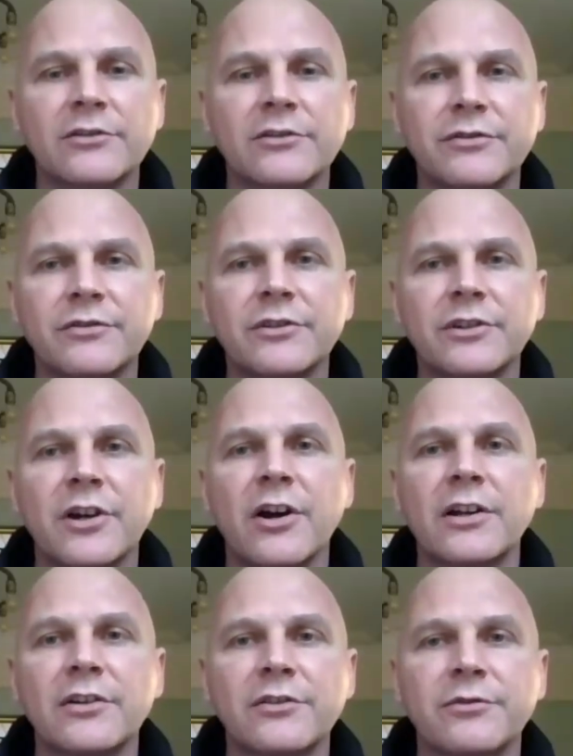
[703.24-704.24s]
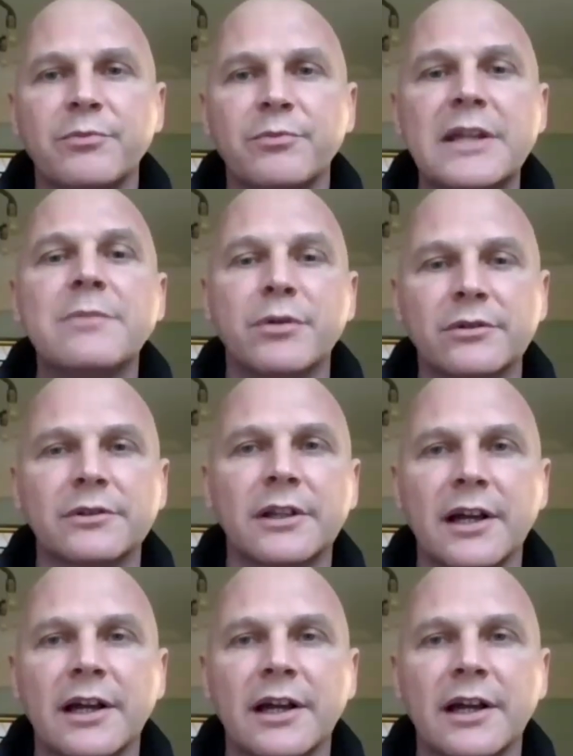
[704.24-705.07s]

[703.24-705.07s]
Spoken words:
of people.